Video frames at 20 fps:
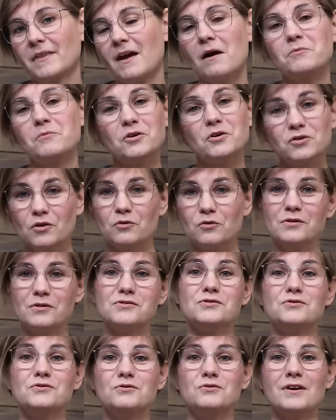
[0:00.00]
not going
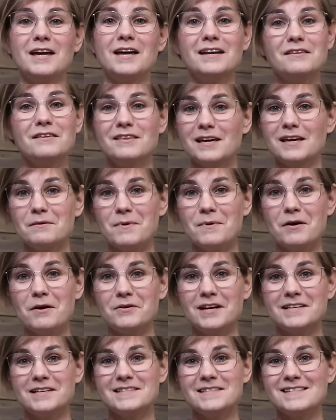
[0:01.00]
to do anything about
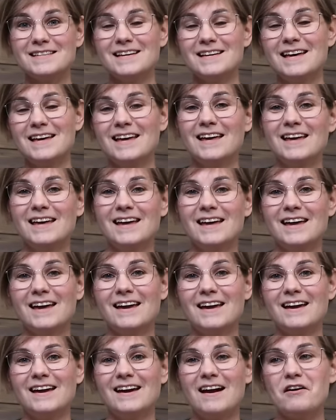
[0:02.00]
it.
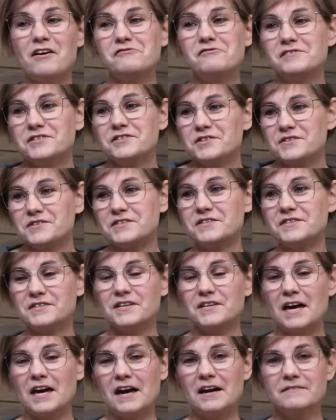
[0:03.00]
I will just
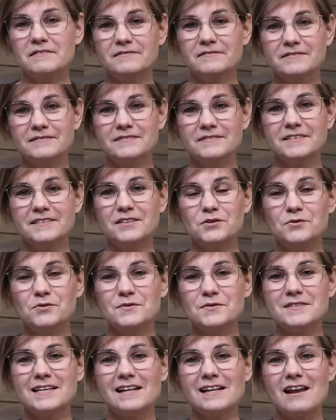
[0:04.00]

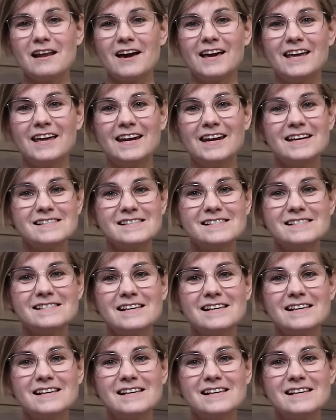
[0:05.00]
use it like it is.